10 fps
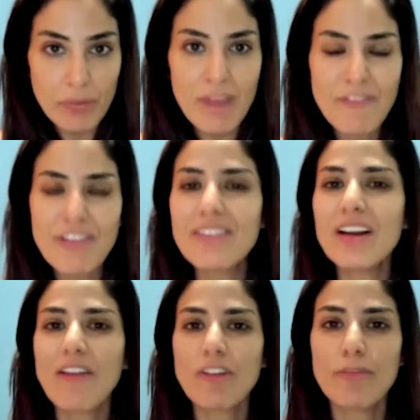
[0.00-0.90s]
If he's in
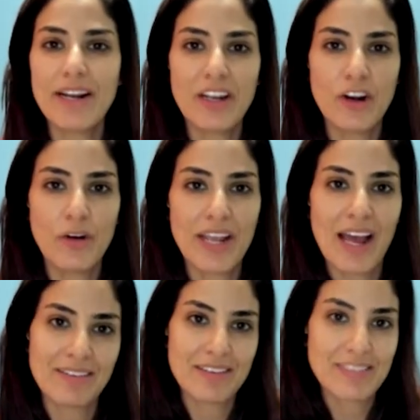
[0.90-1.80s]
the government, you know, he
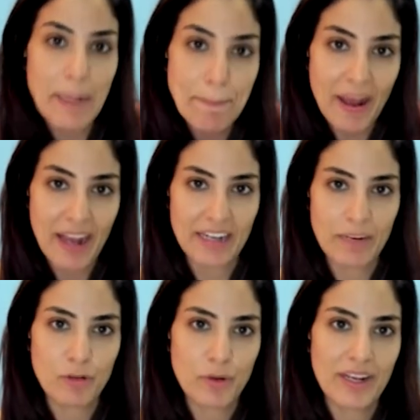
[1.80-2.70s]
has the state behind
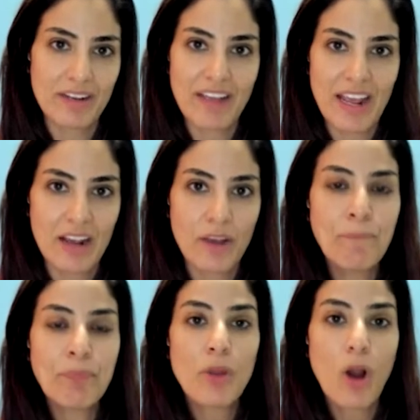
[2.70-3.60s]
him, so he can take
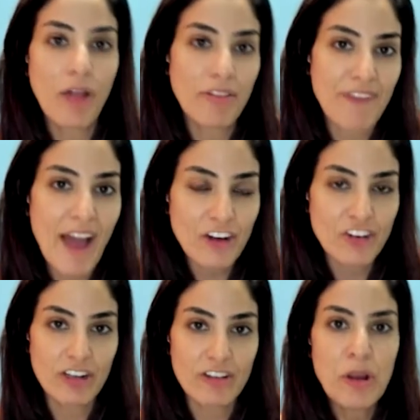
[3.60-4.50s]
on the
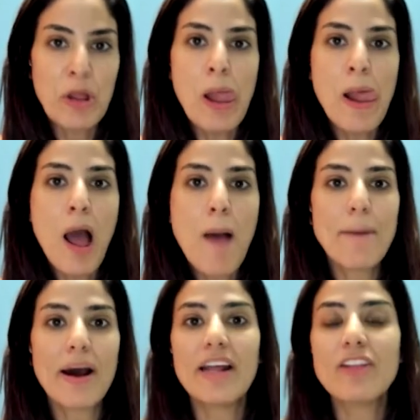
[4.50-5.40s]
factions.
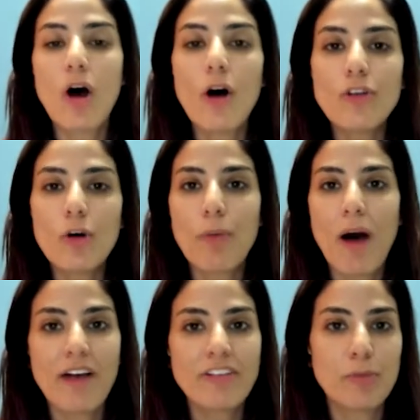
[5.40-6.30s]
But it's also
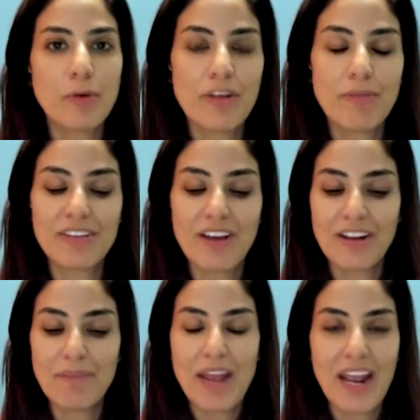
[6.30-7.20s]
possible that
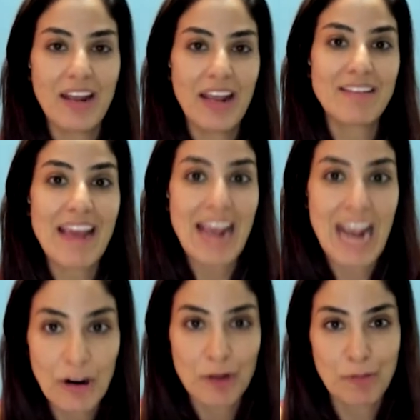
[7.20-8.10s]
Muqtada made a
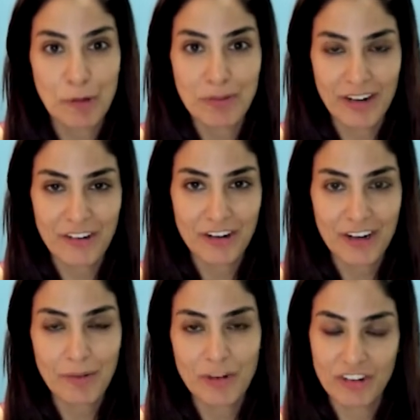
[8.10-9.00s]
terrible
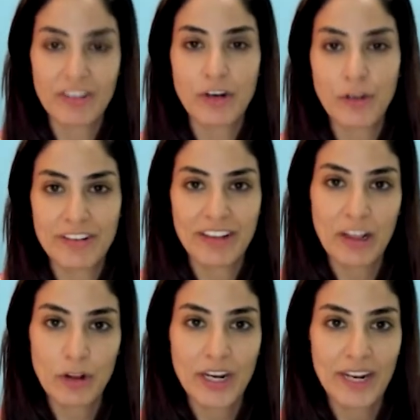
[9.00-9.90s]
blunder, which it's
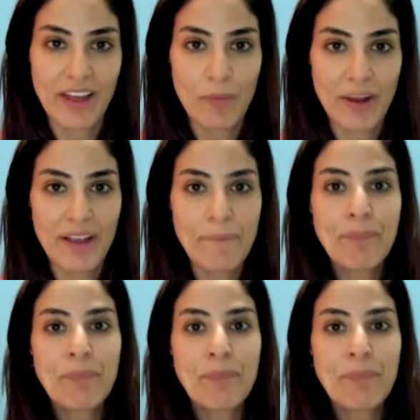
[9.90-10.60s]
increasingly looking that way,